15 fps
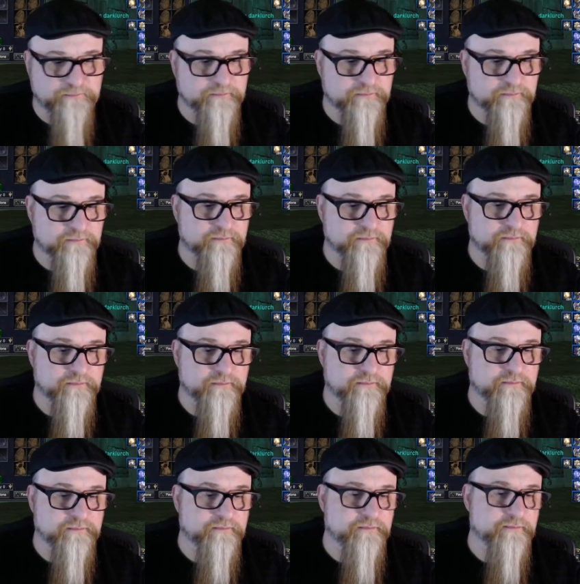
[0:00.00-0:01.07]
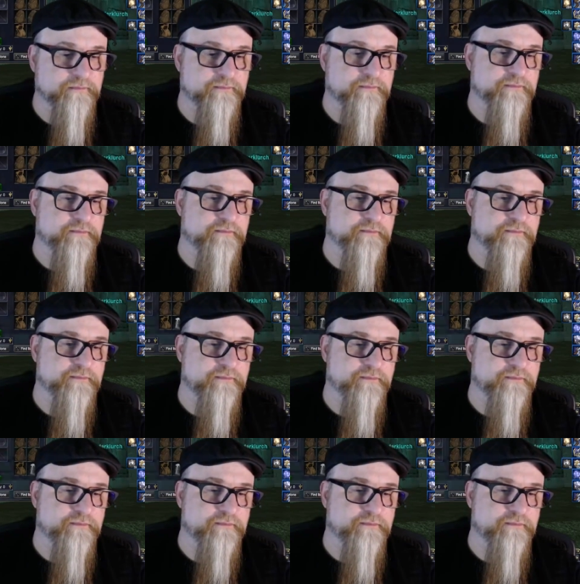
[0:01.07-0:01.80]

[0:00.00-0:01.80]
(silence)